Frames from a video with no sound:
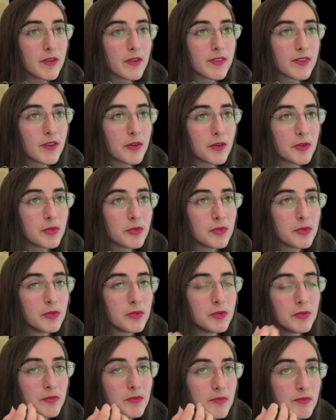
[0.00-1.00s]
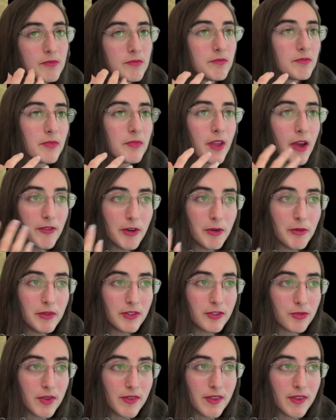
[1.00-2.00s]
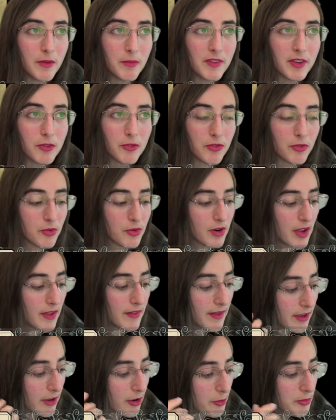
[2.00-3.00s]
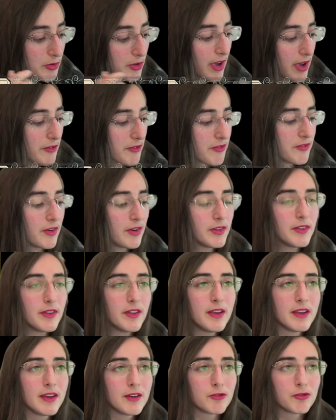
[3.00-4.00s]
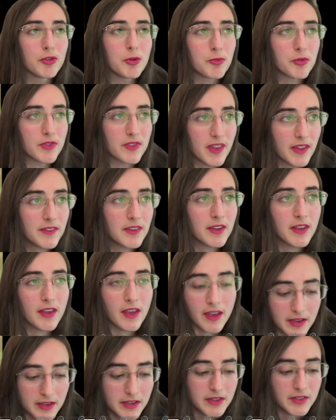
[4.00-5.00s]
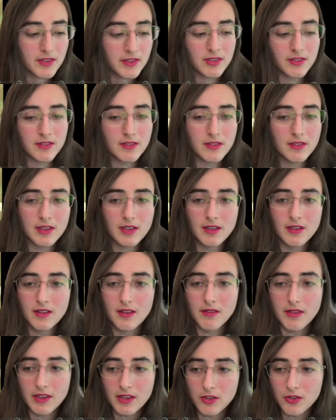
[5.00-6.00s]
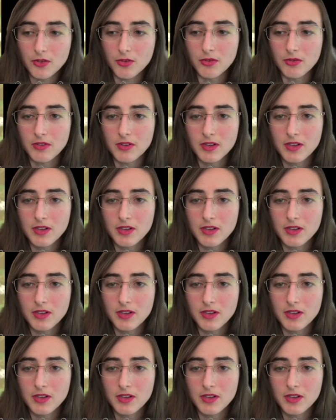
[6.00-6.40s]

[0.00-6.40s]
So a very interesting pterosaur, and I hope you have fun representing it. Thank you.